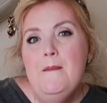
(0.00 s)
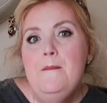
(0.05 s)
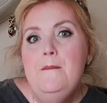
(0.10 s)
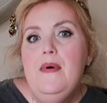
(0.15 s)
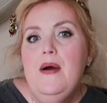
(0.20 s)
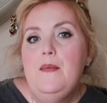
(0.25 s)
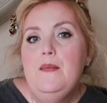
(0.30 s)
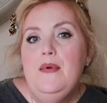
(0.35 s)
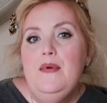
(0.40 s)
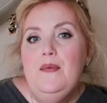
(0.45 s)

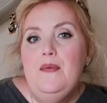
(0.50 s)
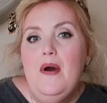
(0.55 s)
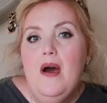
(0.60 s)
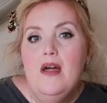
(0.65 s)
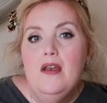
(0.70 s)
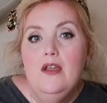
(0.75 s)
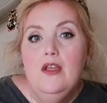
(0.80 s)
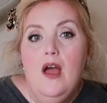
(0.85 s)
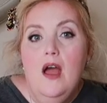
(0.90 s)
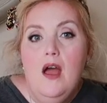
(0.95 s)
but
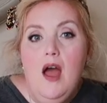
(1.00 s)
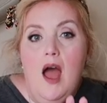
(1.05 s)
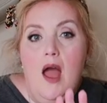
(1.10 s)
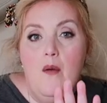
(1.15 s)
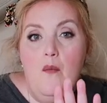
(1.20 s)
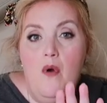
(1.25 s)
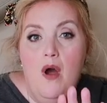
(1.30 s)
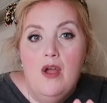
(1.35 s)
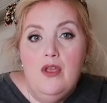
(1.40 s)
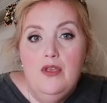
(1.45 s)
I
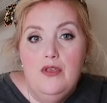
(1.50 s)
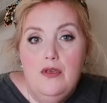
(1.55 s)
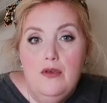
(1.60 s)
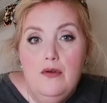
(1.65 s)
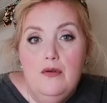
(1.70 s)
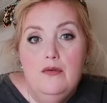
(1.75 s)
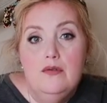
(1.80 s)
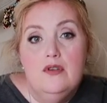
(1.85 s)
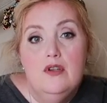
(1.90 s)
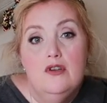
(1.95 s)
want
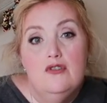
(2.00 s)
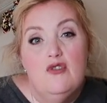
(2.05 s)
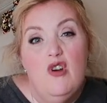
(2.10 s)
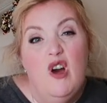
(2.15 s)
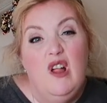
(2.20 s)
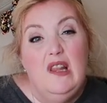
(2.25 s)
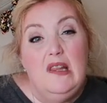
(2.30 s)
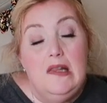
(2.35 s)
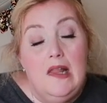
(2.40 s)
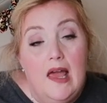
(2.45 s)
you to
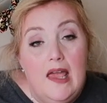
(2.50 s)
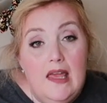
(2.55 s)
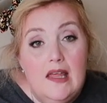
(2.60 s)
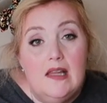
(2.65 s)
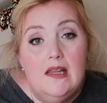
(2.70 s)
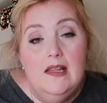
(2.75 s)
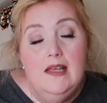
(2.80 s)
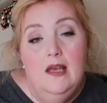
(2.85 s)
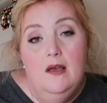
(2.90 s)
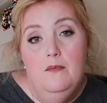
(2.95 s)
draw
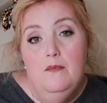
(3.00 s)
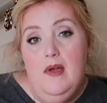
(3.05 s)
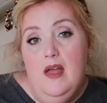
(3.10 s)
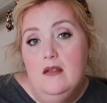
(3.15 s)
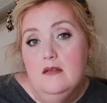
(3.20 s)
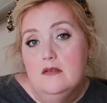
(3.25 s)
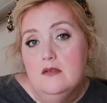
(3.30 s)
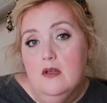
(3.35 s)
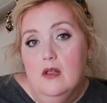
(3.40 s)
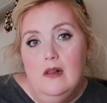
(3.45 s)
lightly in
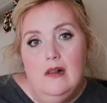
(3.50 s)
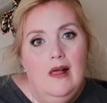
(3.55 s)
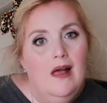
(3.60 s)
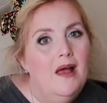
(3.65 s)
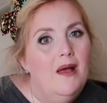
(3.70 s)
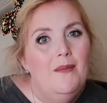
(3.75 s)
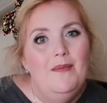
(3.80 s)
pencil